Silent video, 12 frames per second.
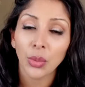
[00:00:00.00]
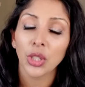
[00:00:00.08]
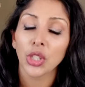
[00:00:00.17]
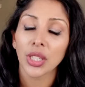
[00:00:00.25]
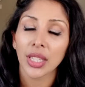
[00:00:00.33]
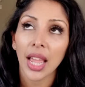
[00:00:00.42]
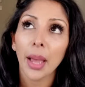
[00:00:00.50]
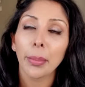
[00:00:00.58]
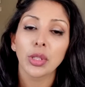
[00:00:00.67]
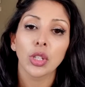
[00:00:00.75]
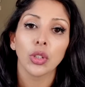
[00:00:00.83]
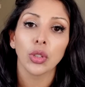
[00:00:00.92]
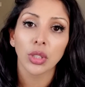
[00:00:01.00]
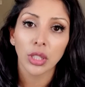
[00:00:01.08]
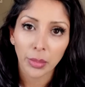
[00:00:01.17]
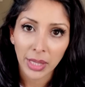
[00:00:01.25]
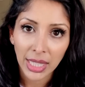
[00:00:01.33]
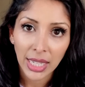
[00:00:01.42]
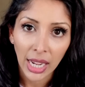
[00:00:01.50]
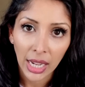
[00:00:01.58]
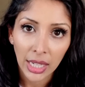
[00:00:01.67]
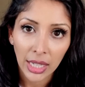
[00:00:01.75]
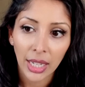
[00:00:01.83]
which is an absolute mistake.